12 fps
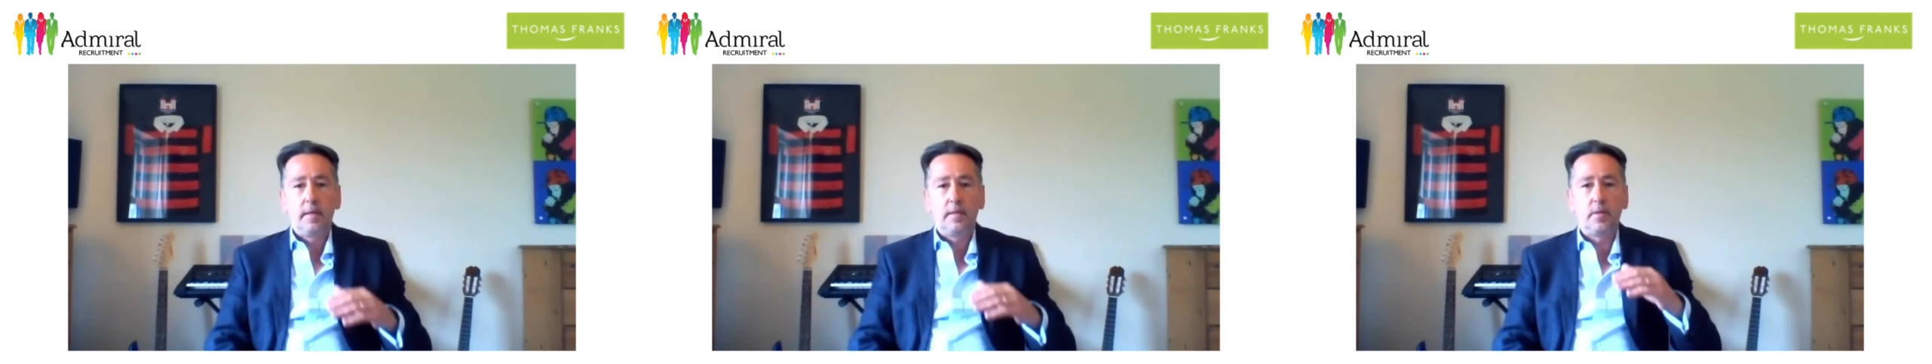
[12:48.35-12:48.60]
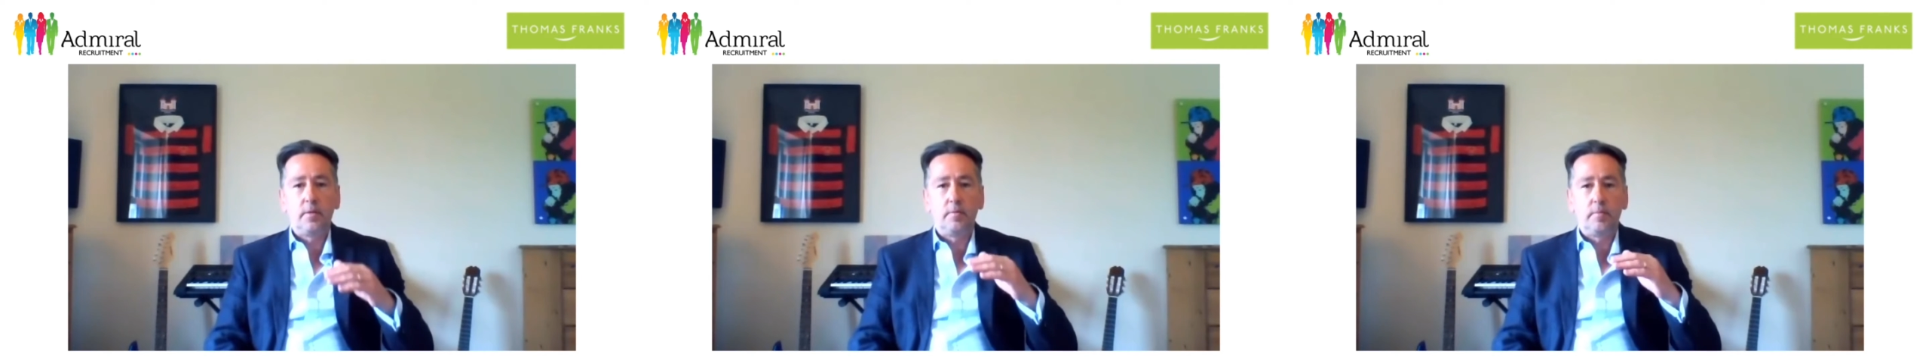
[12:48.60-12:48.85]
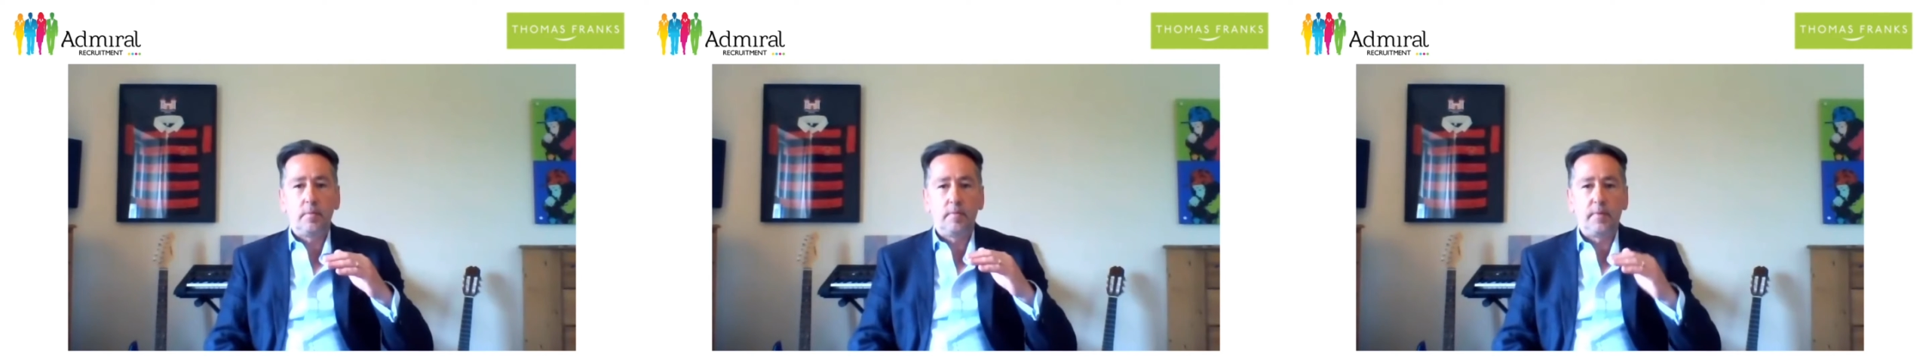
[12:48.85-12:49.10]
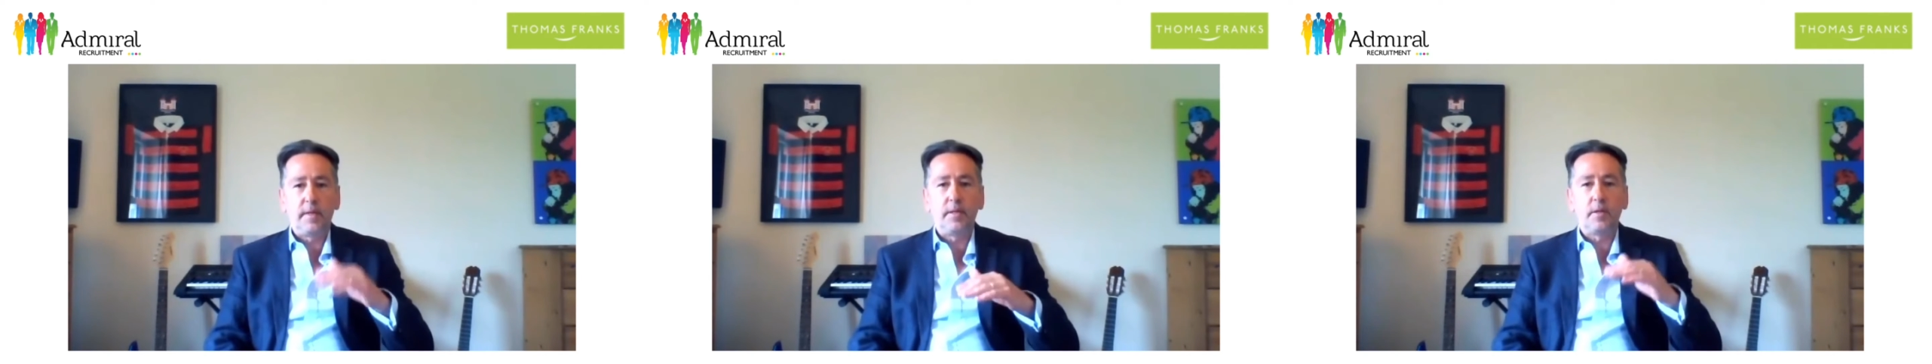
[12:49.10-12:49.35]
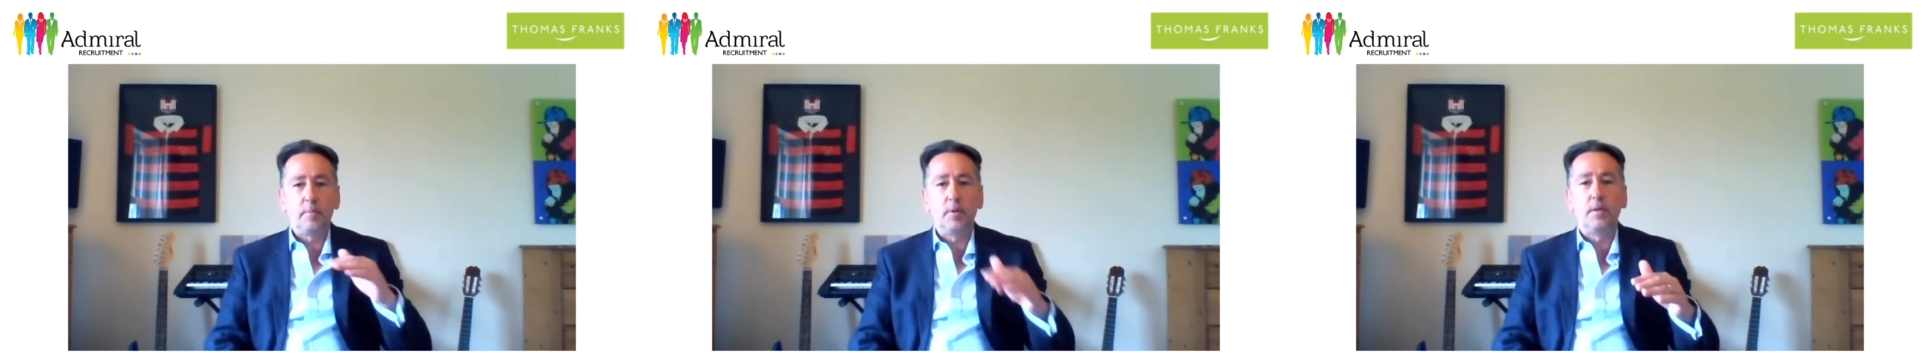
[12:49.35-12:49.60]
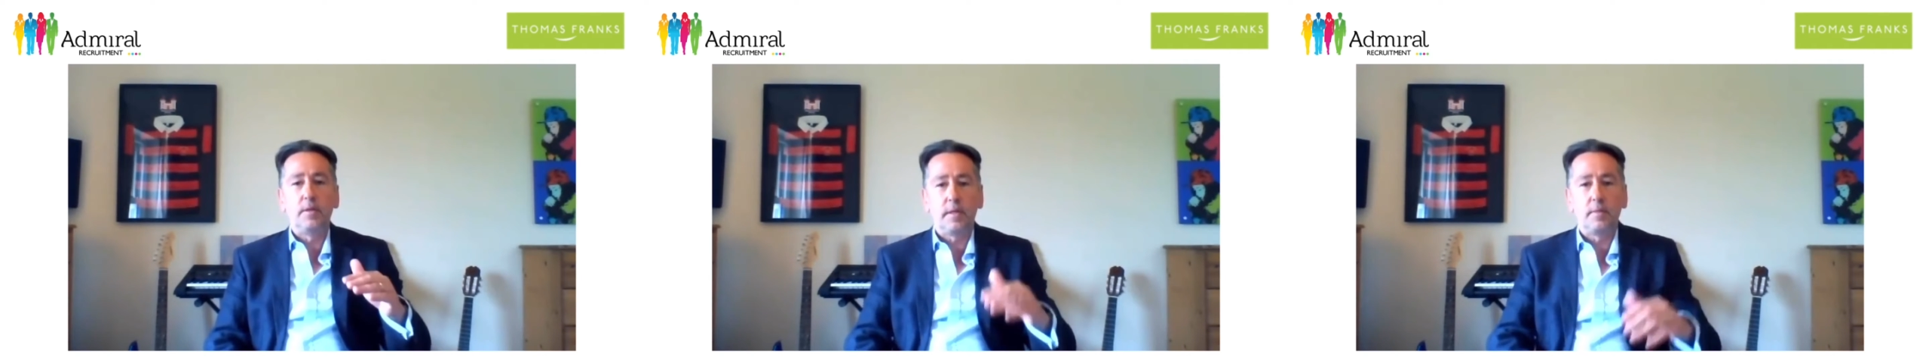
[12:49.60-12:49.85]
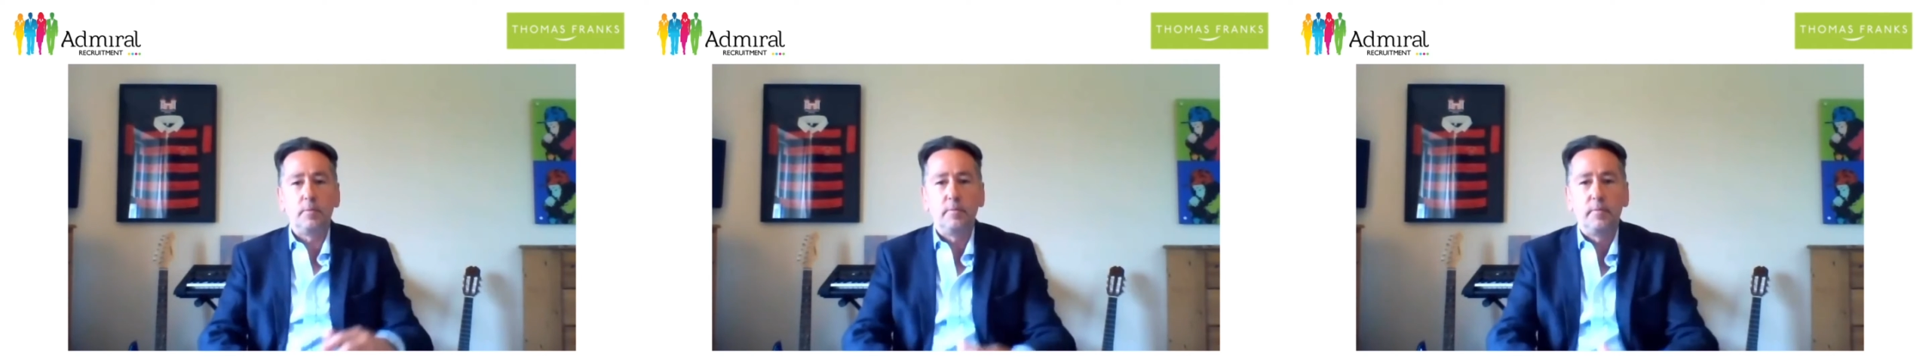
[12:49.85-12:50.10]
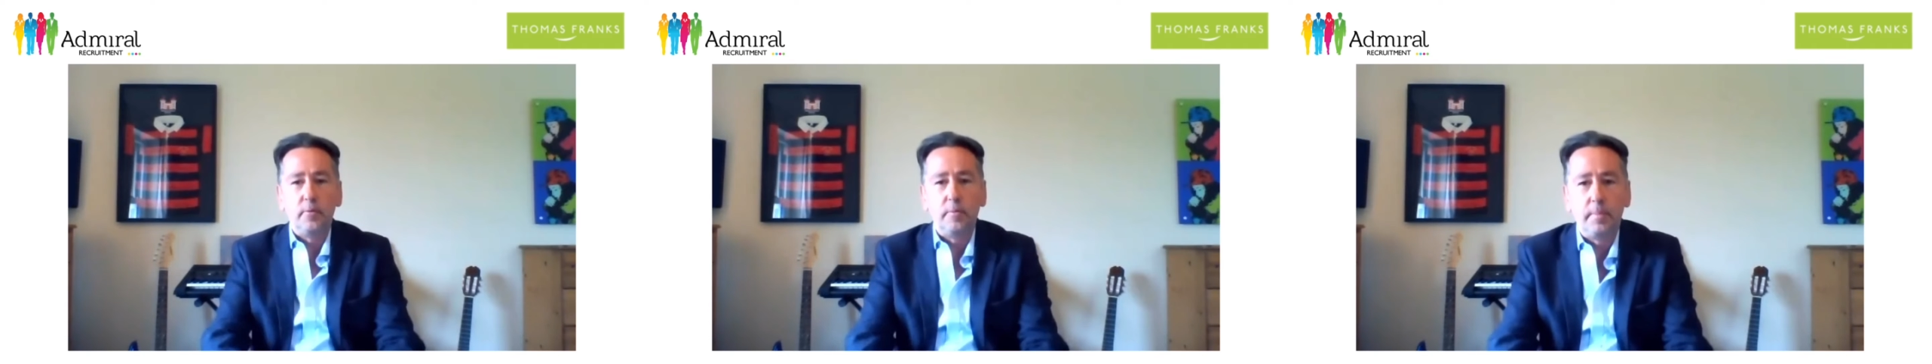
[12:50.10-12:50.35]
So feeding communities will
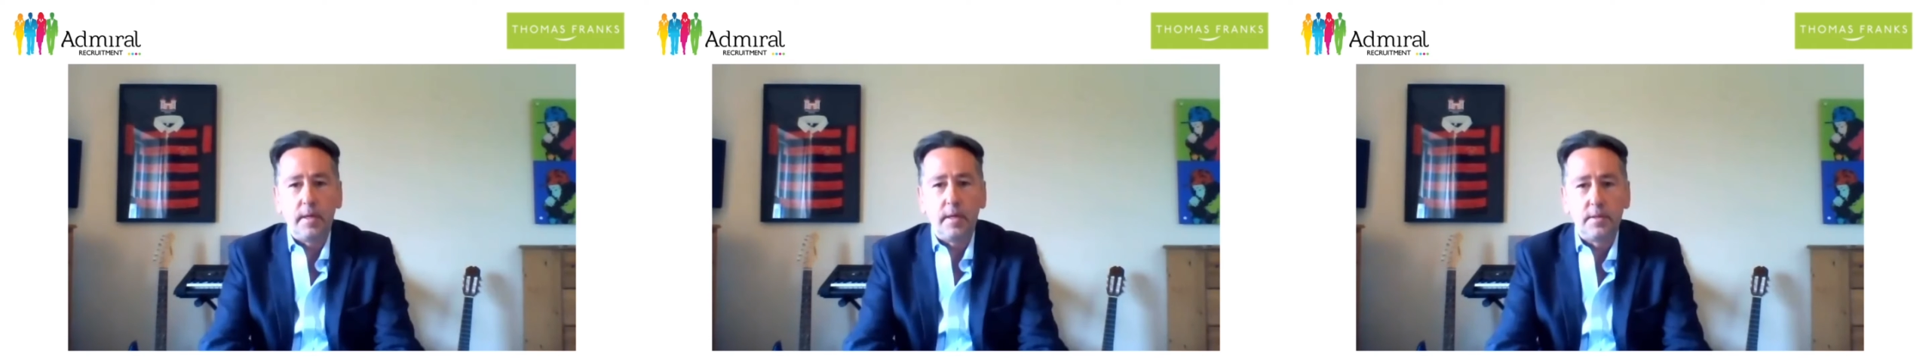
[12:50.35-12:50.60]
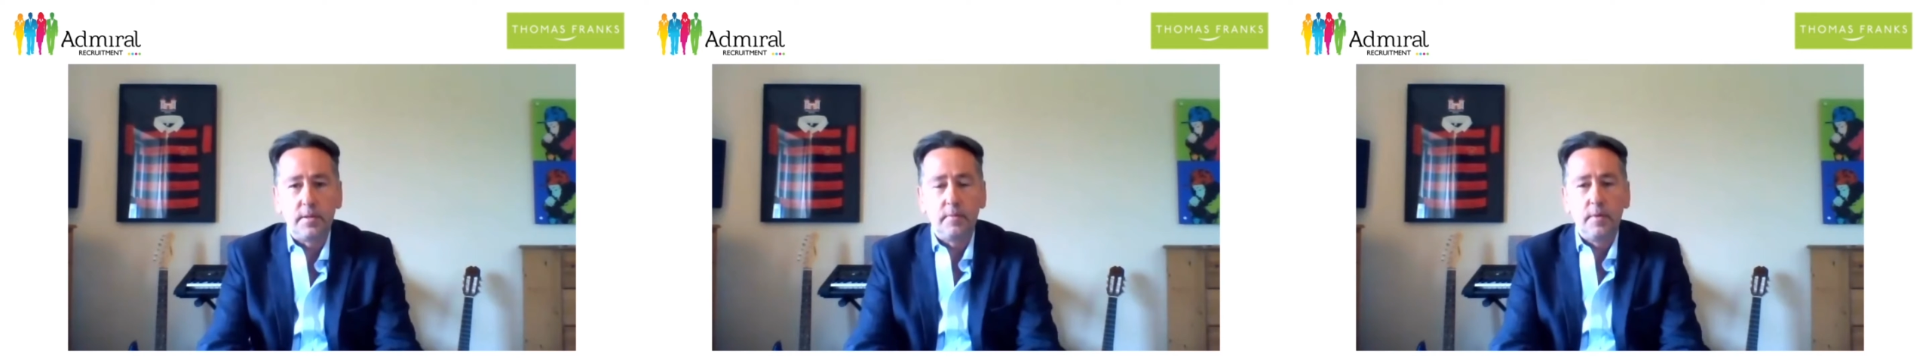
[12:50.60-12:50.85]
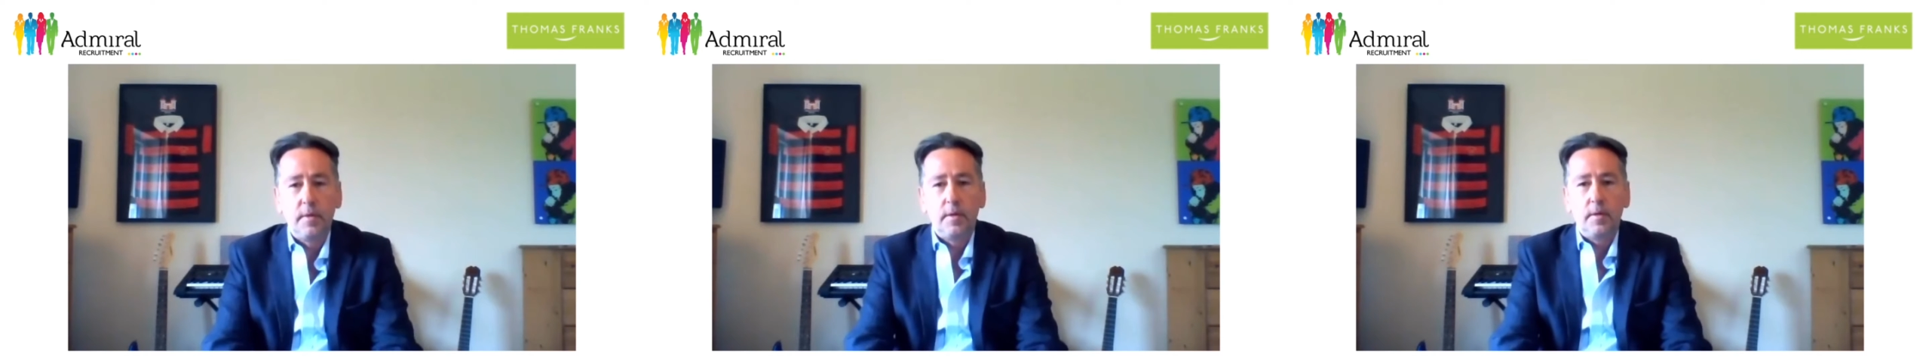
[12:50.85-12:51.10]
form part of